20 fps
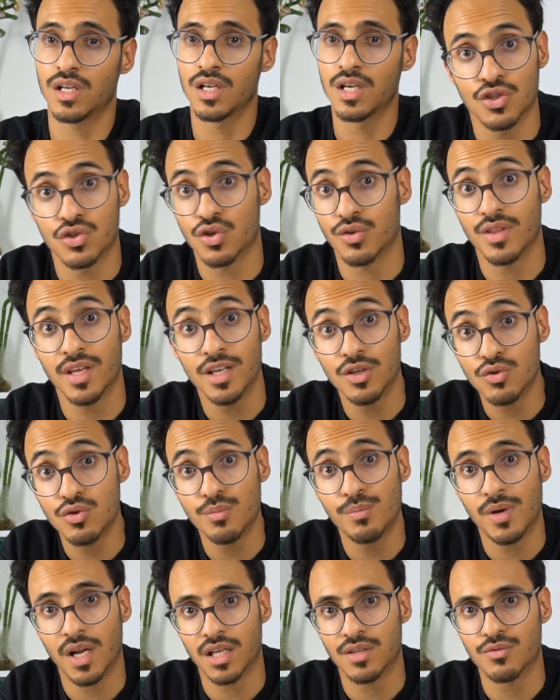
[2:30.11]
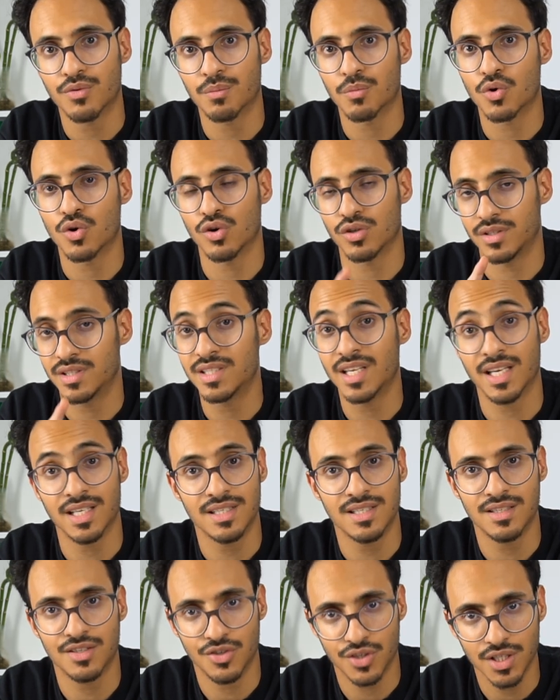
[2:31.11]
So they use a platform called
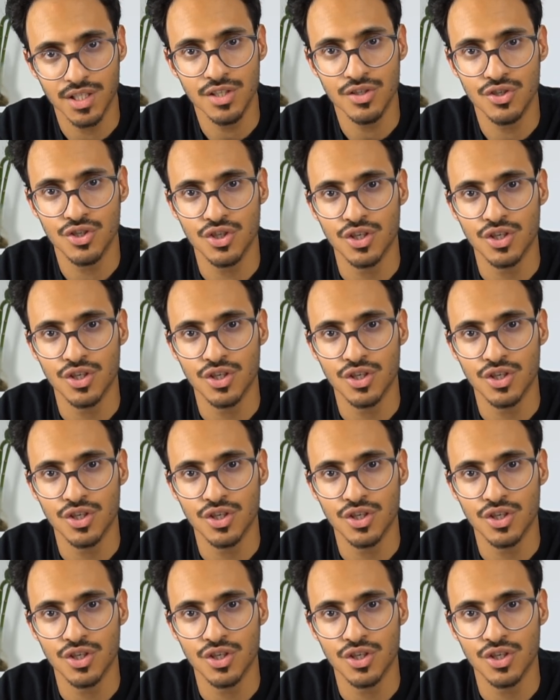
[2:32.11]
TestReach.